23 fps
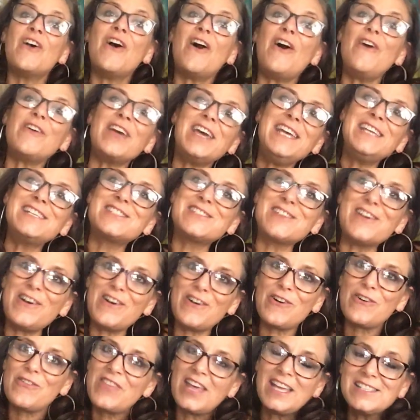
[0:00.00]
Okay,
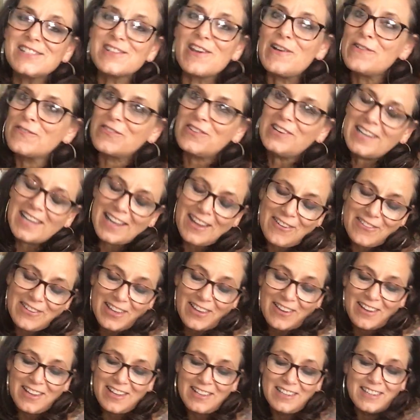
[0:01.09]
so that's all for now,
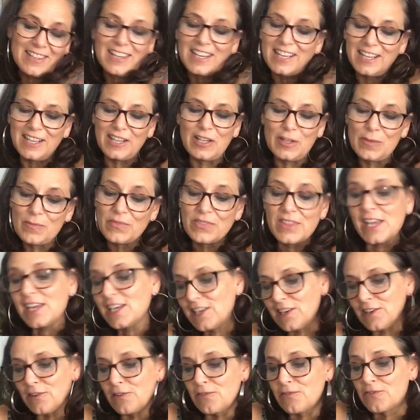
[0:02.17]
y'all. Thank
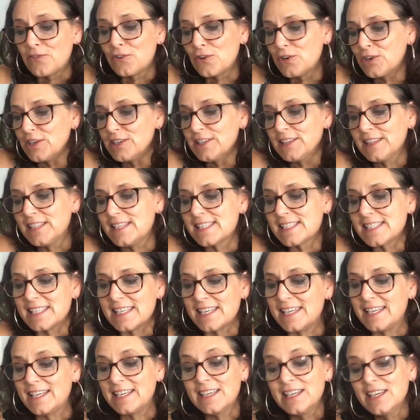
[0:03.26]
you for
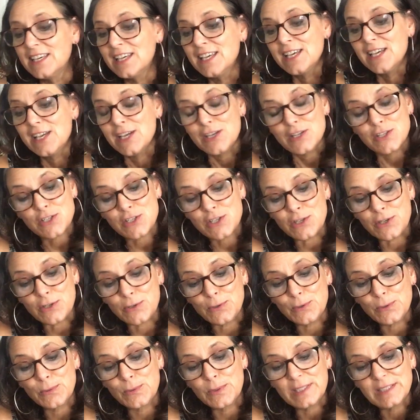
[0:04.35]
listening
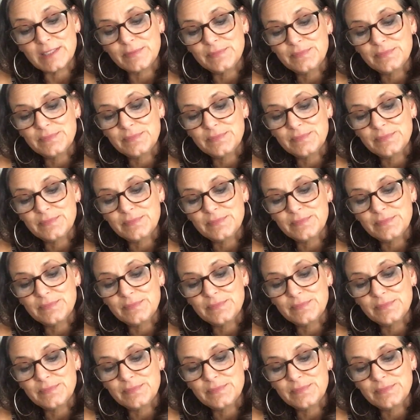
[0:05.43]
to